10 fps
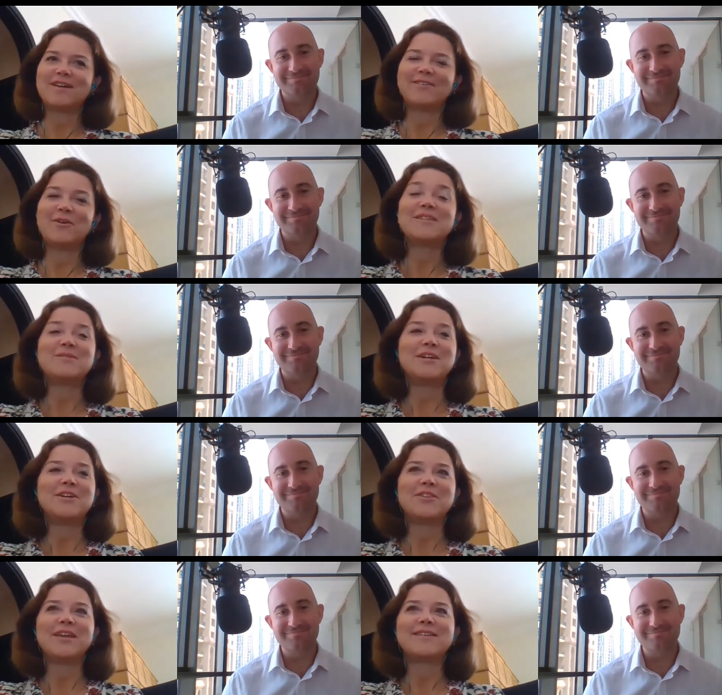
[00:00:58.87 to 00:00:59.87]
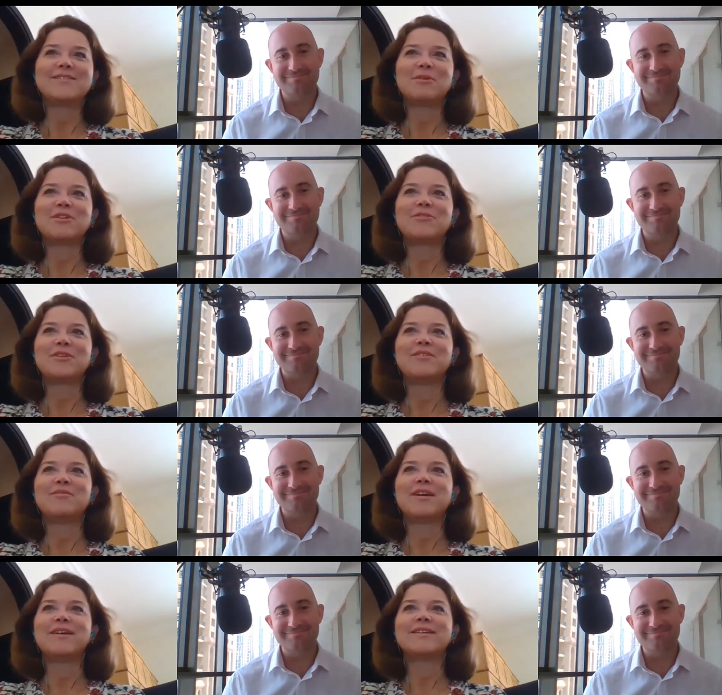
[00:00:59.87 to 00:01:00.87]
Speaker 1: Great to be here. Thanks so much
Speaker 2: for the
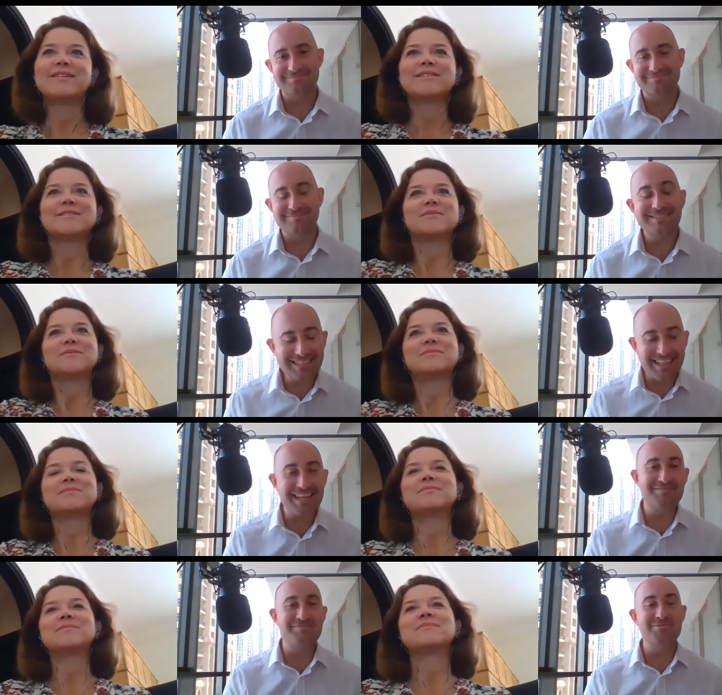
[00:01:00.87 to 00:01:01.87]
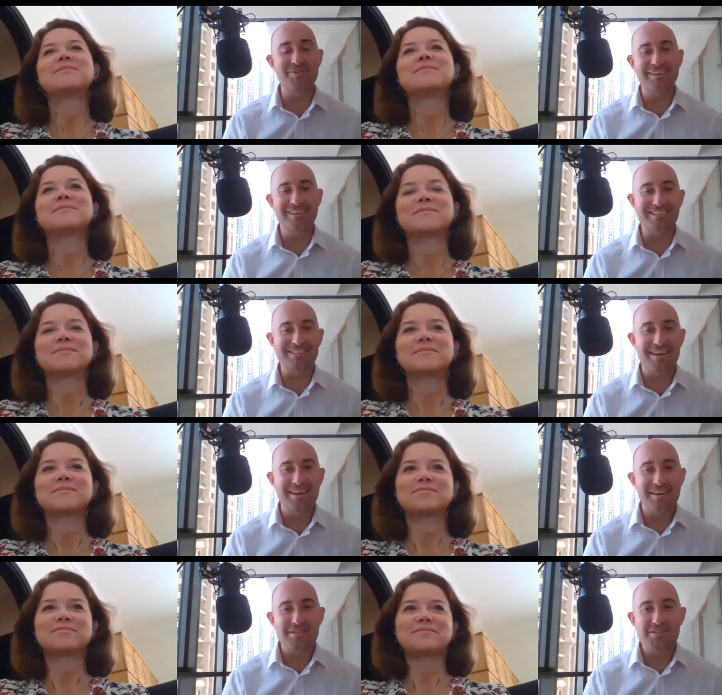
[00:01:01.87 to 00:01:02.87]
invite. Thanks for joining us.
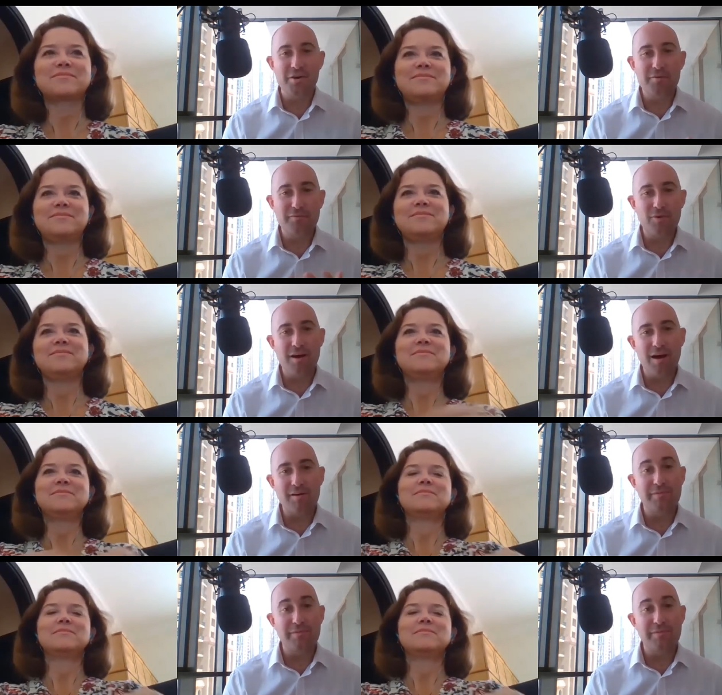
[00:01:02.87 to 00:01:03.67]
So, for our